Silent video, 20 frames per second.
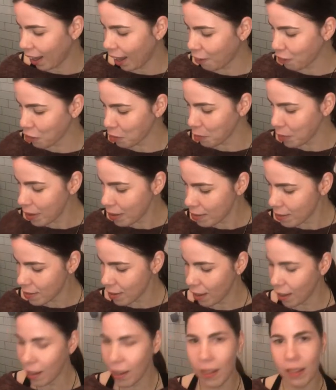have some
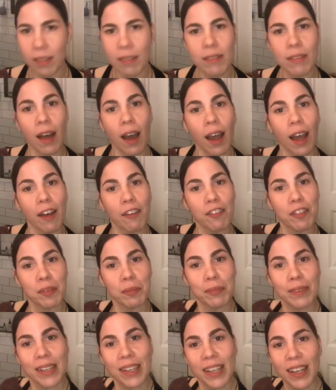incense, I have
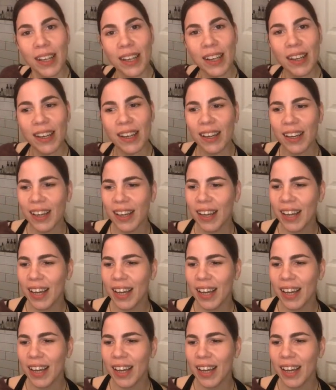some tea.